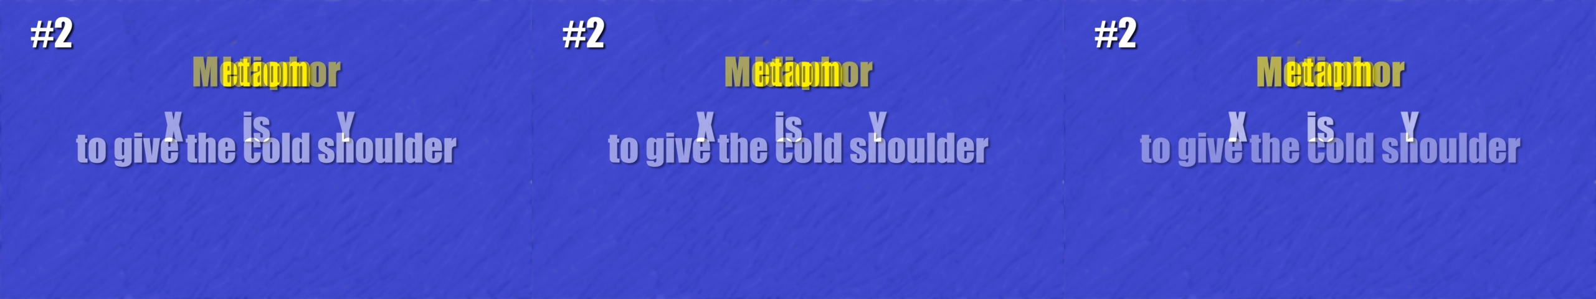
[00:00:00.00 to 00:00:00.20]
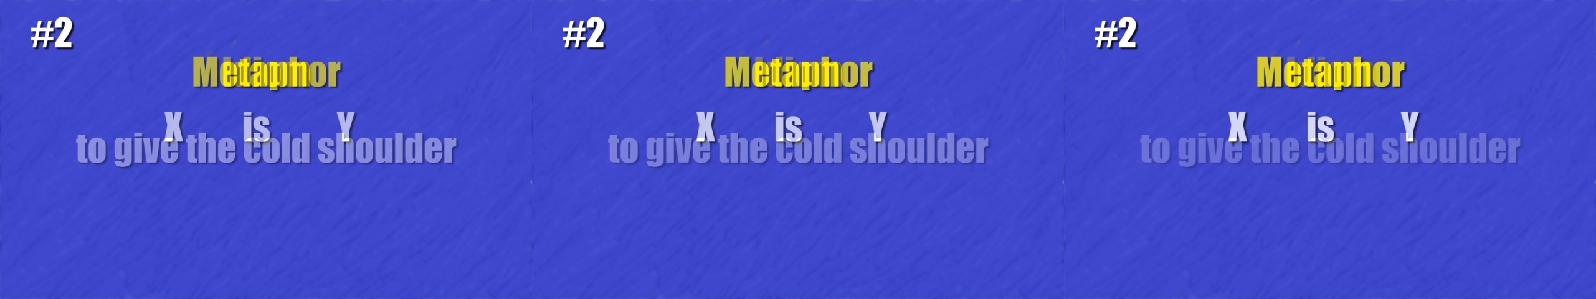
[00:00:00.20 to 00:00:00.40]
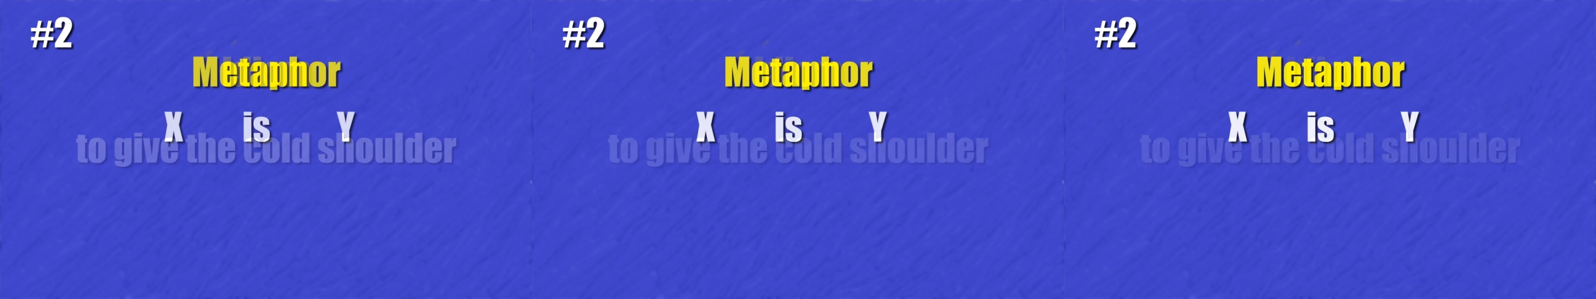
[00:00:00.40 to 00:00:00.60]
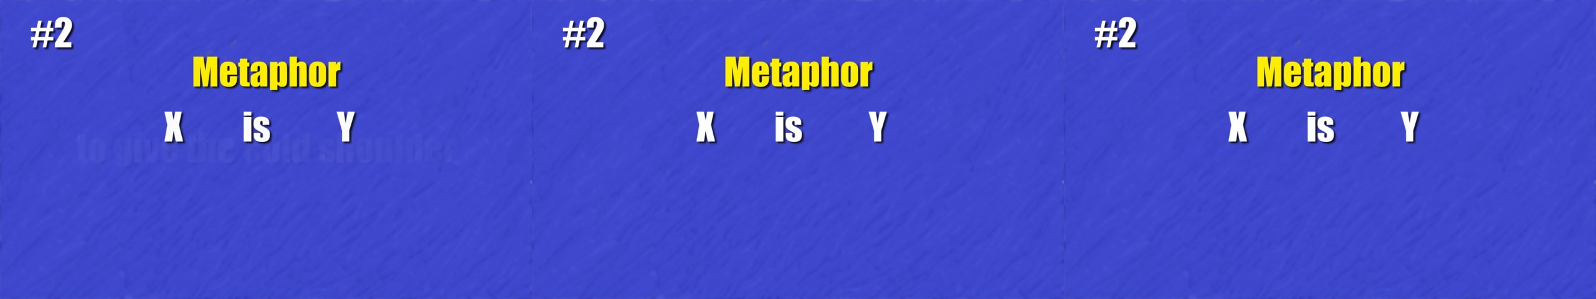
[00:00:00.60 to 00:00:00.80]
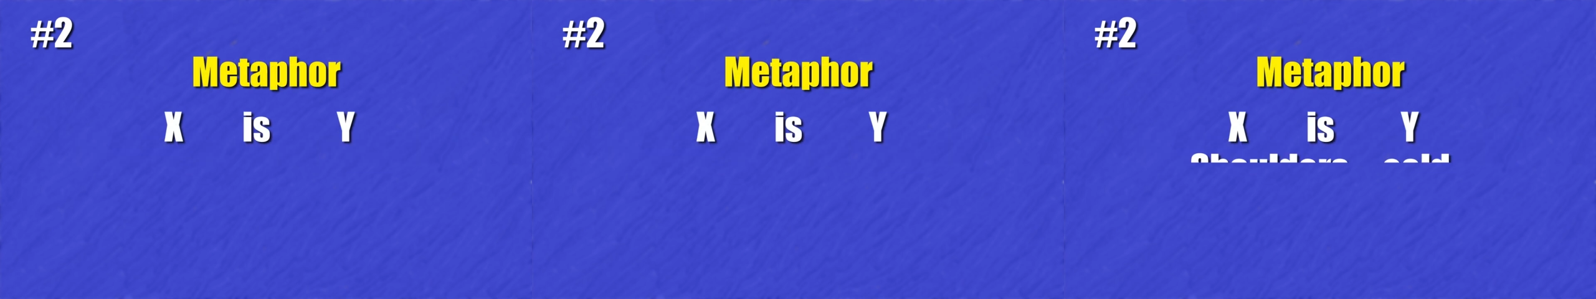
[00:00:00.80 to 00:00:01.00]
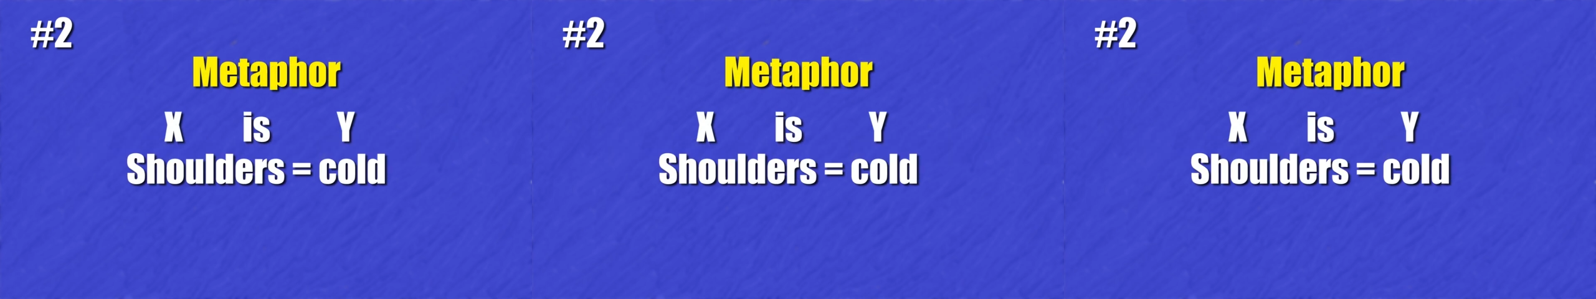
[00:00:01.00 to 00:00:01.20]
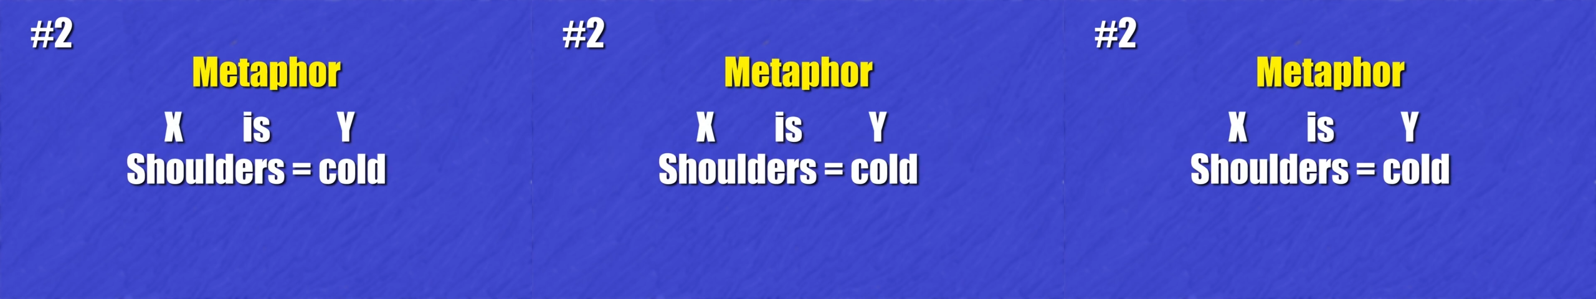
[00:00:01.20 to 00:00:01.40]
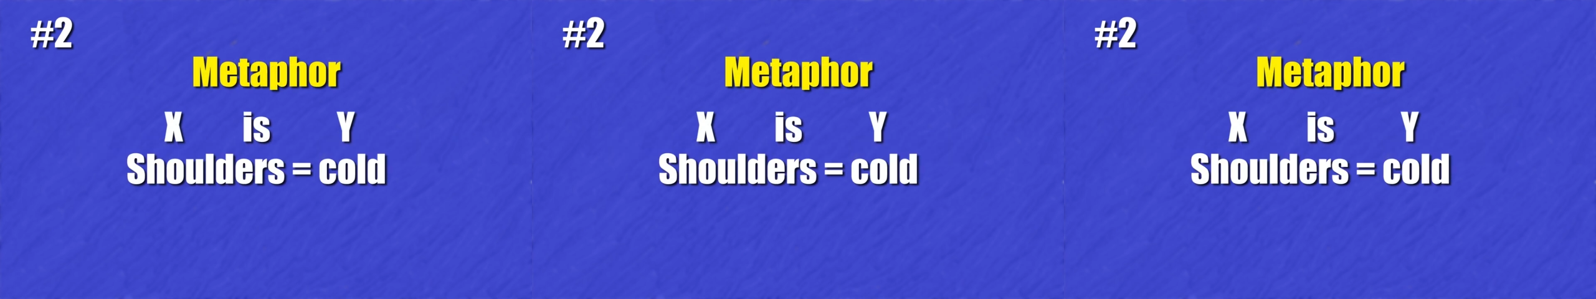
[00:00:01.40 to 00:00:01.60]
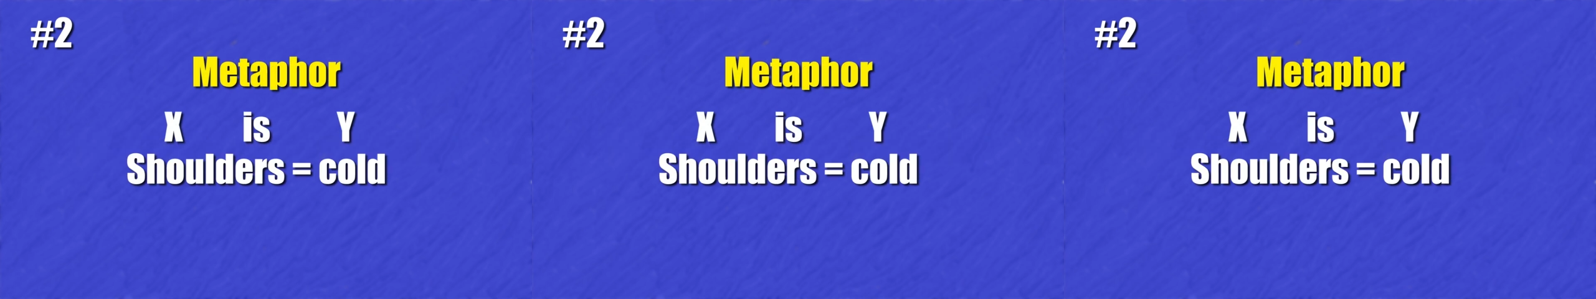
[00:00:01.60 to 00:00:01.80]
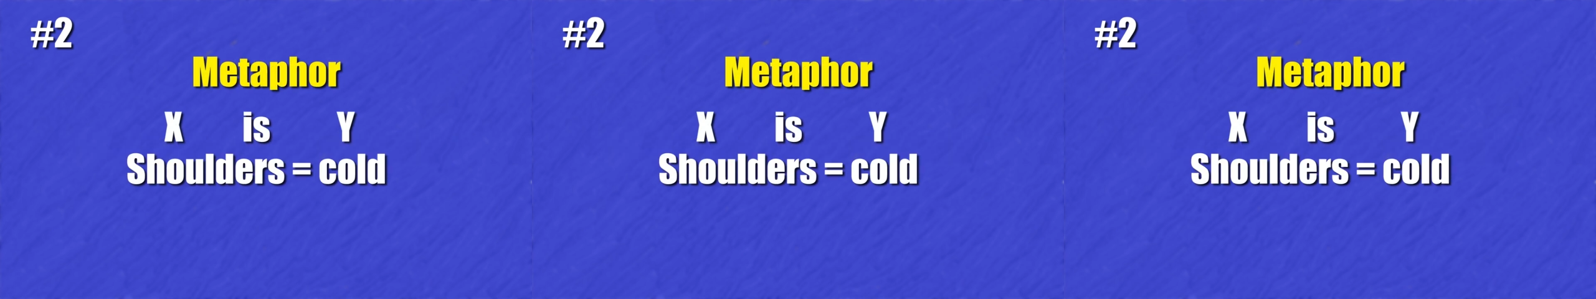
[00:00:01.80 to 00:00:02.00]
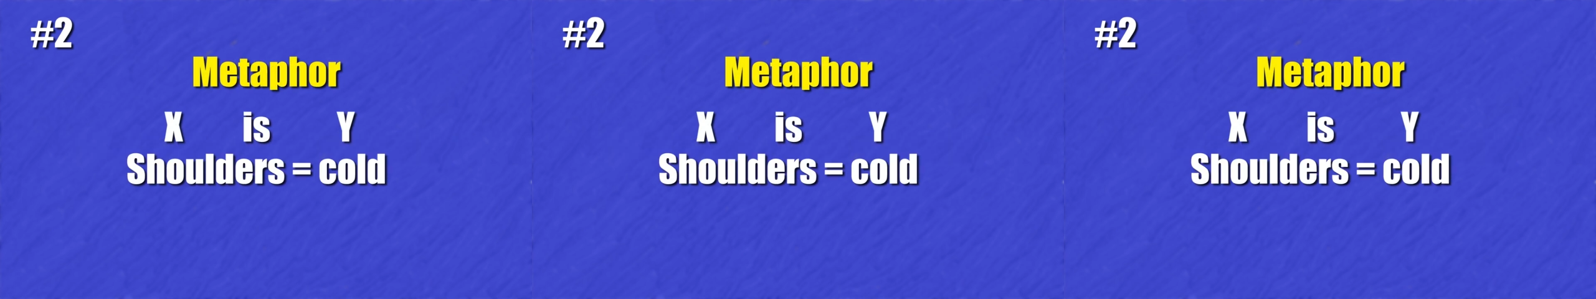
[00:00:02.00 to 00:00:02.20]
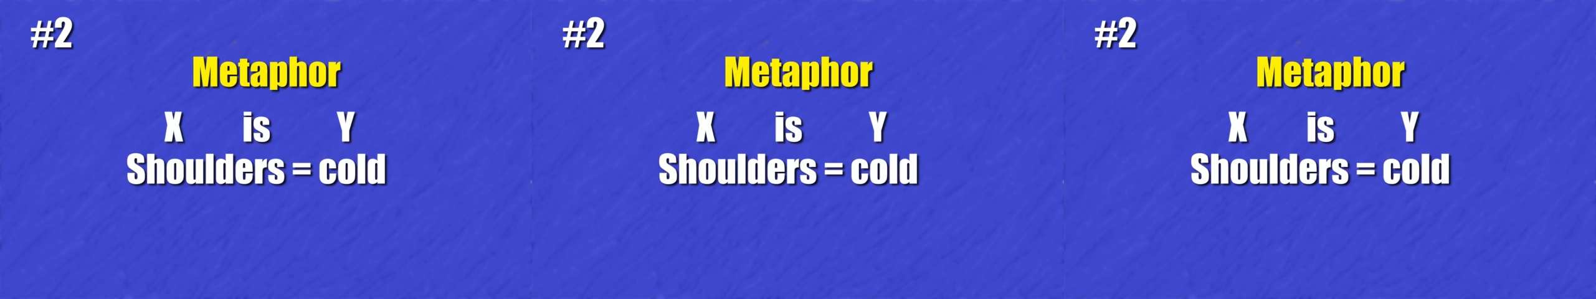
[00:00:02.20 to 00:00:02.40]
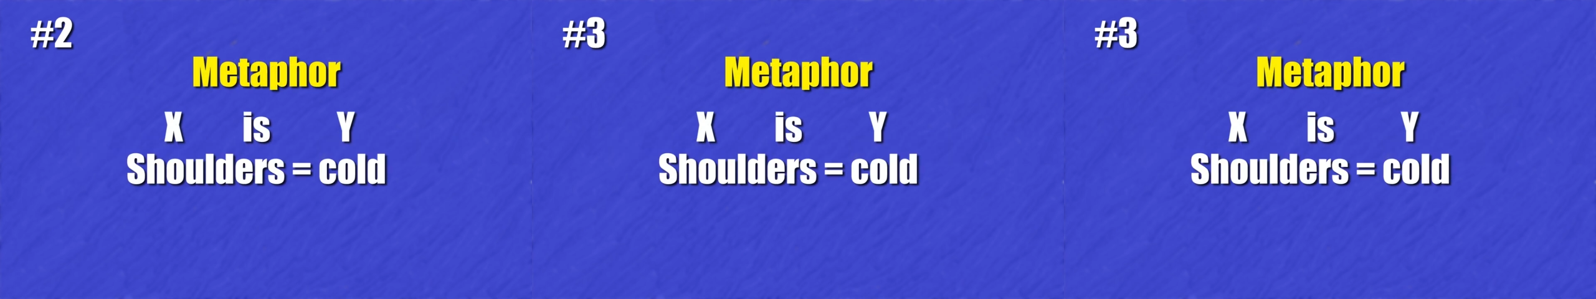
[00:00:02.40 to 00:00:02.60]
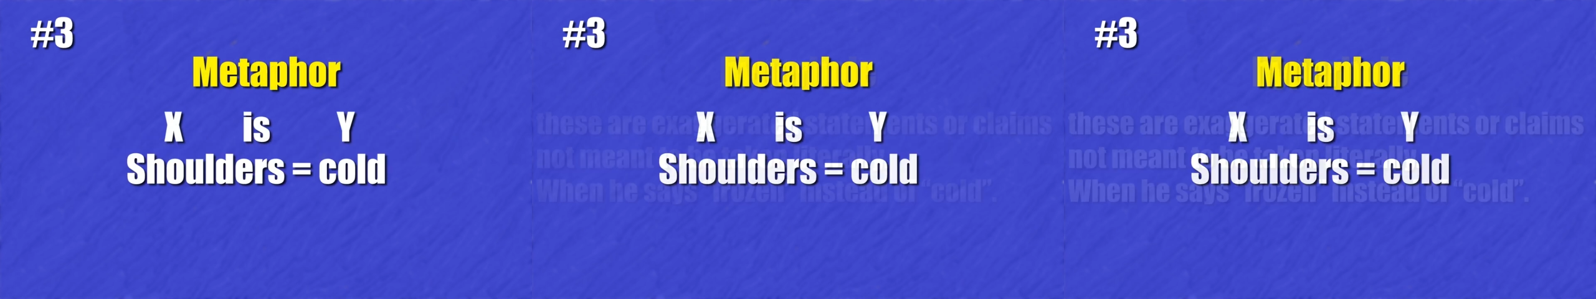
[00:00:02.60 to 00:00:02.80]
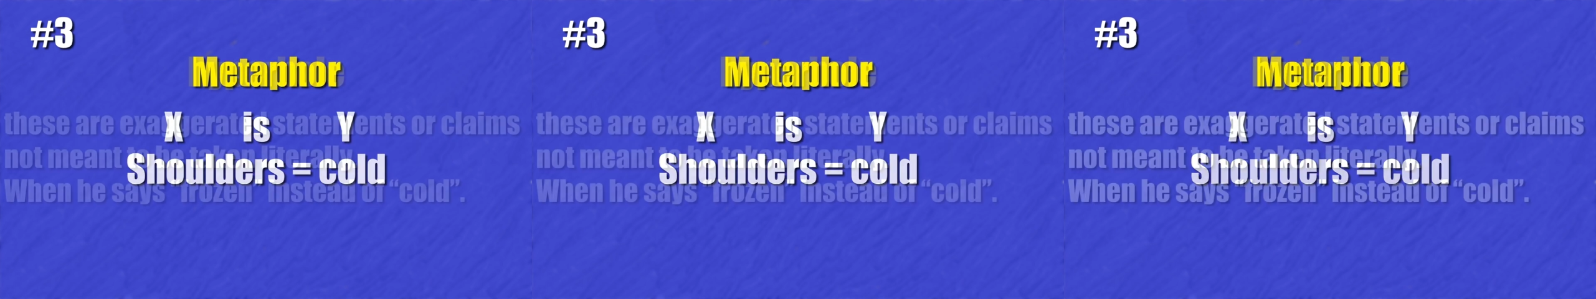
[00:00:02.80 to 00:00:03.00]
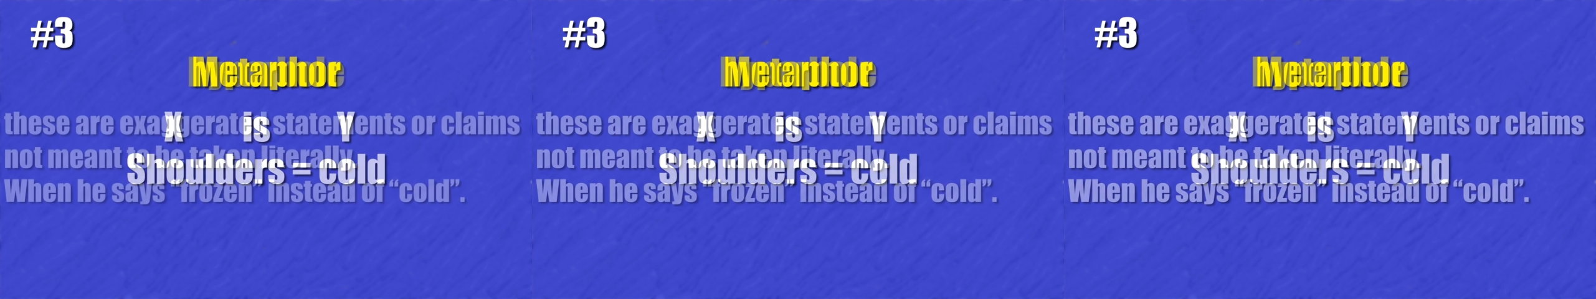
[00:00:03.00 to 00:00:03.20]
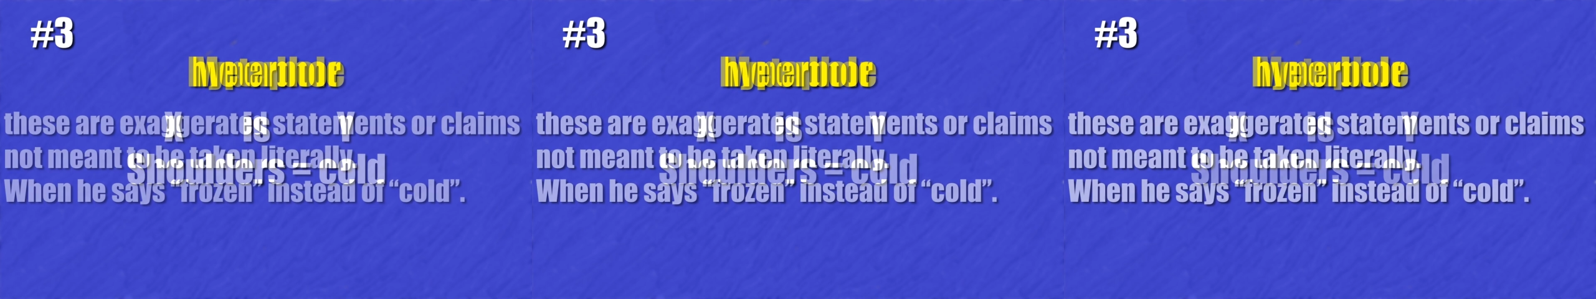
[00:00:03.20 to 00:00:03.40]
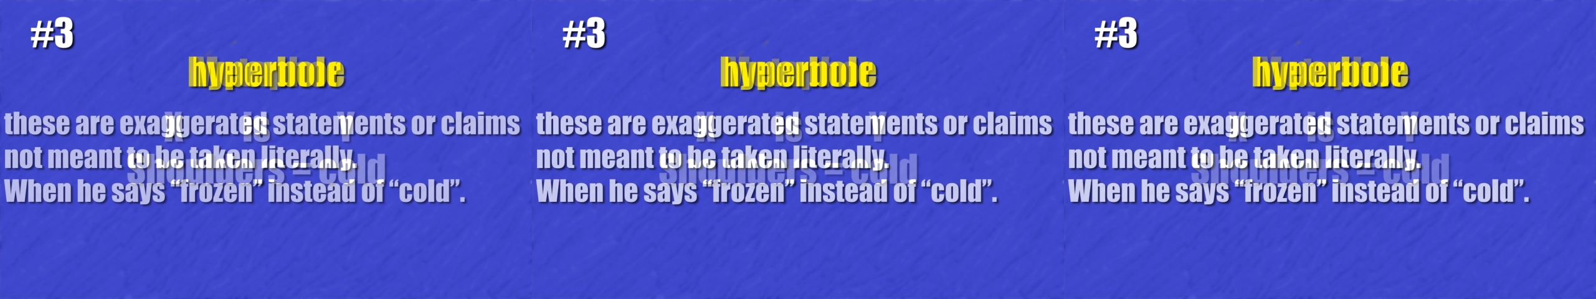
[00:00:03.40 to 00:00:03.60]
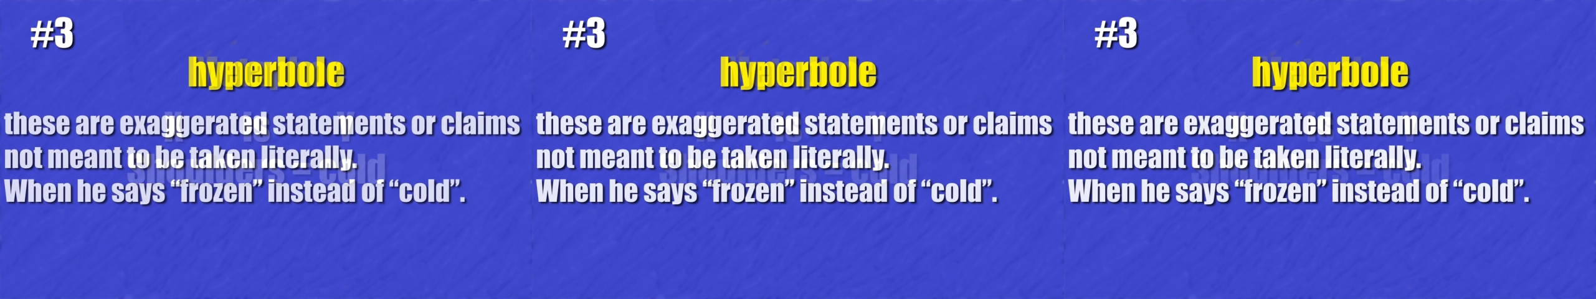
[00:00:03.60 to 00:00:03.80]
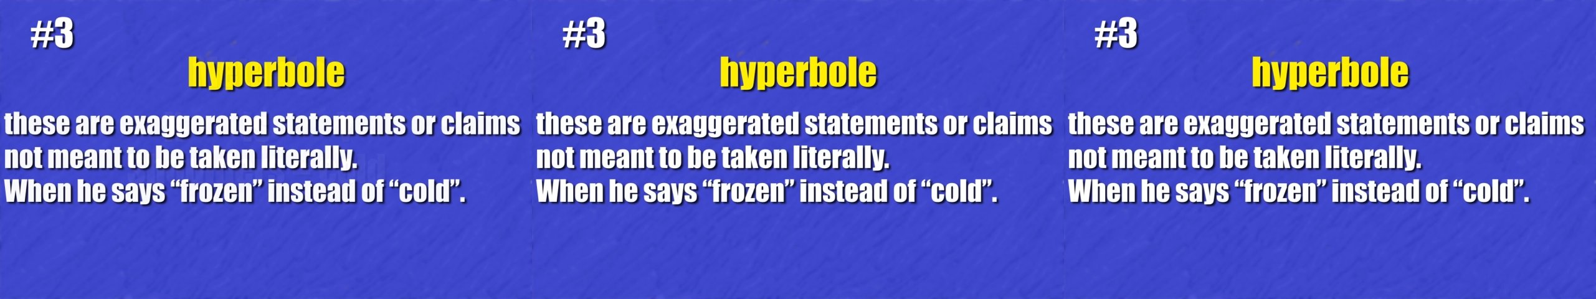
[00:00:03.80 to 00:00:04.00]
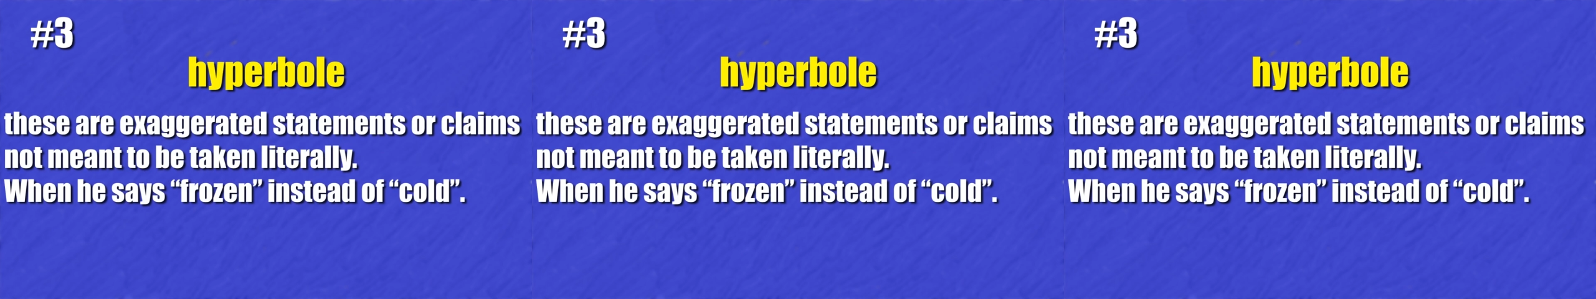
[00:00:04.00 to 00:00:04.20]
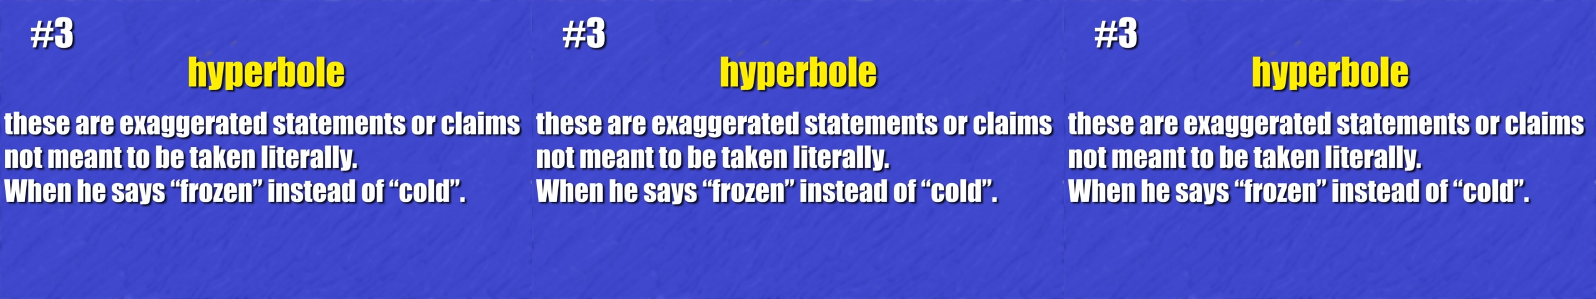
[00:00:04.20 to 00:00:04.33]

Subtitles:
[unreadable: no face in view]